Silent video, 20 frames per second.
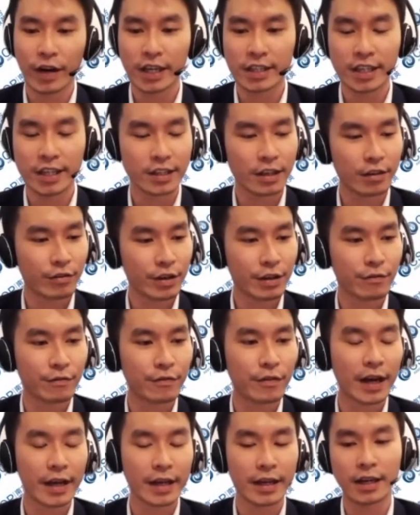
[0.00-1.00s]
itinerary
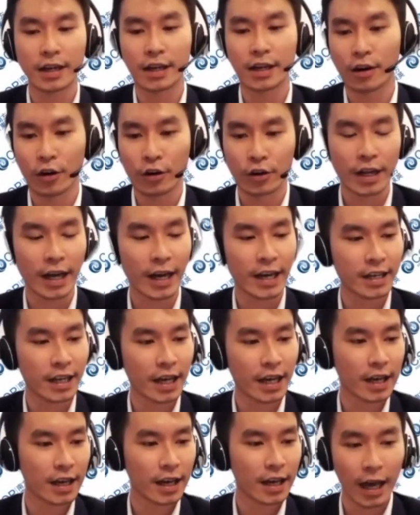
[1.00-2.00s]
via online
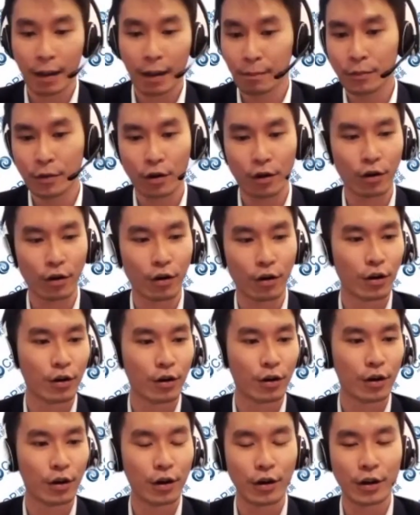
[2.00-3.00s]
app or
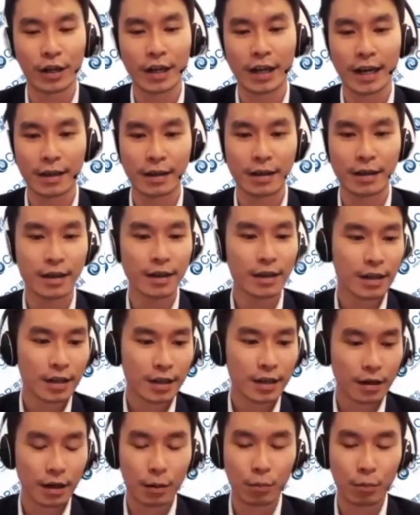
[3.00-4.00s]
online
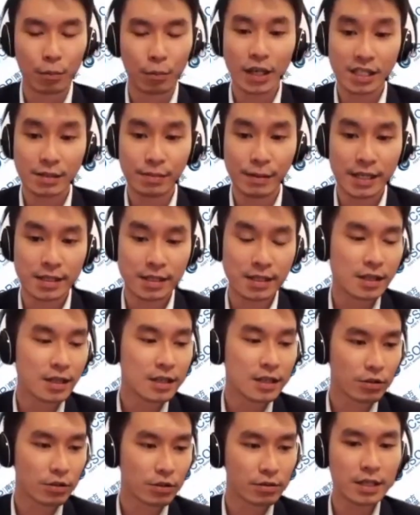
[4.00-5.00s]
booking space.
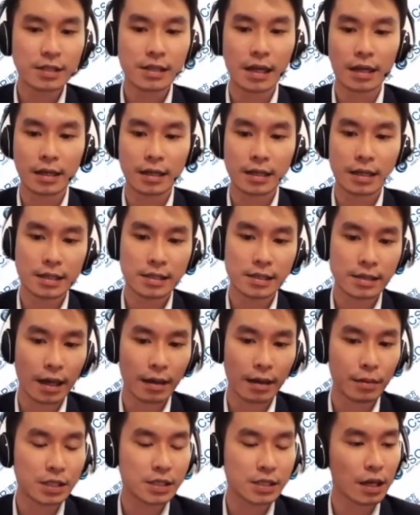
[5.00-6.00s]
So these are the key
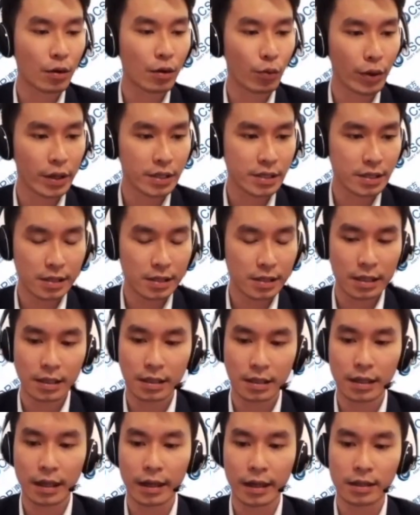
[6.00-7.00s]
segments that we
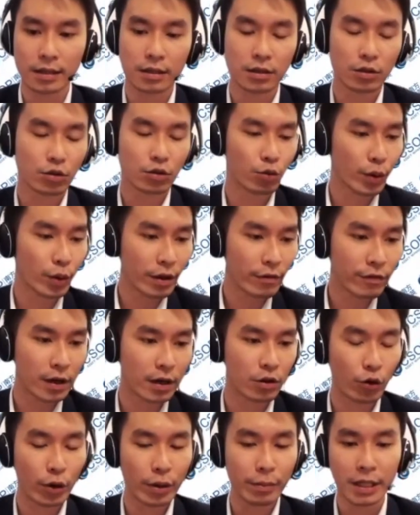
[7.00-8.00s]
see that with a
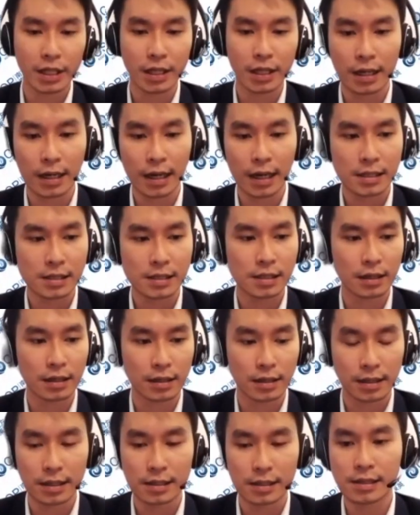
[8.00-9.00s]
growing middle class,
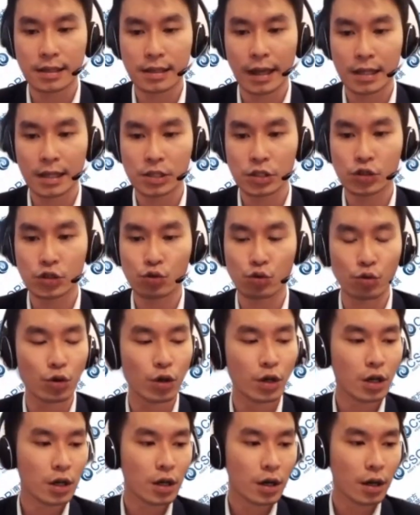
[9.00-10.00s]
this tends to
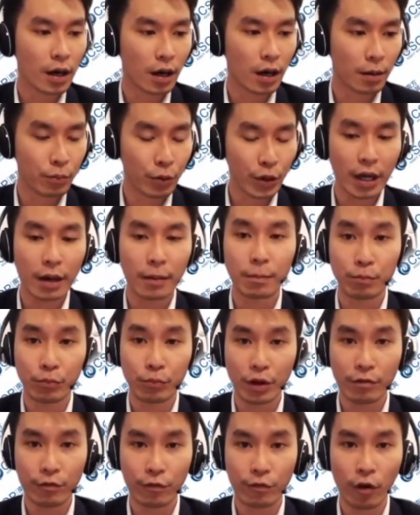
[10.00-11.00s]

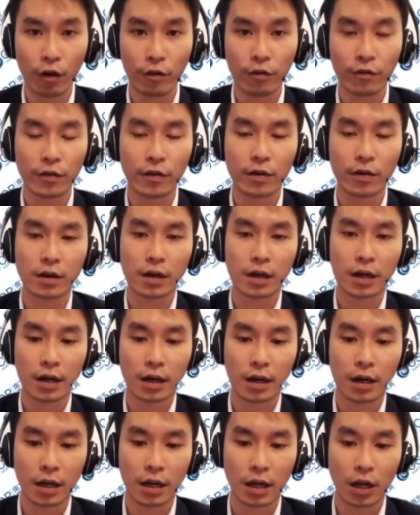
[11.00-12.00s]
bring forth
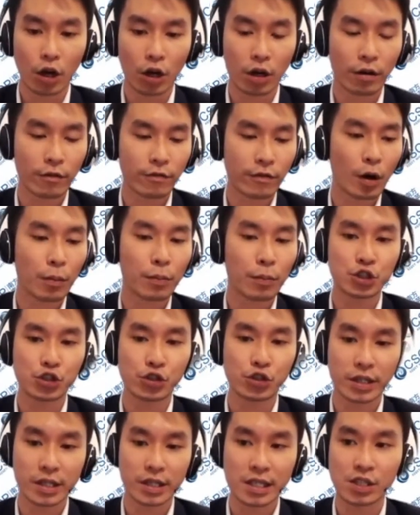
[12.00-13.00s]
a lot of
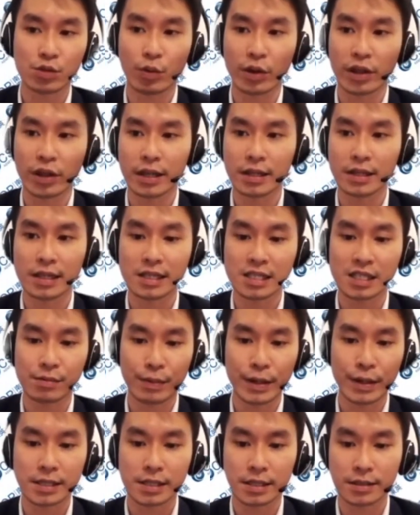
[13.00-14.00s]
opportunities within this
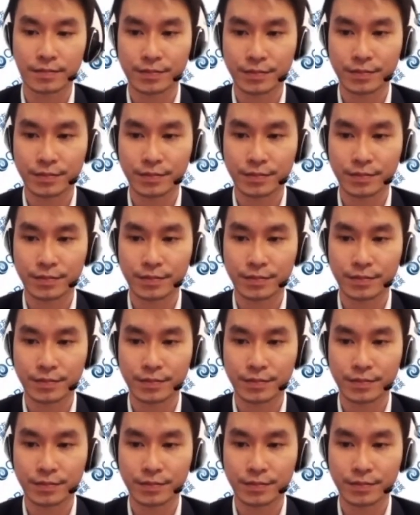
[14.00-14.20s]
space.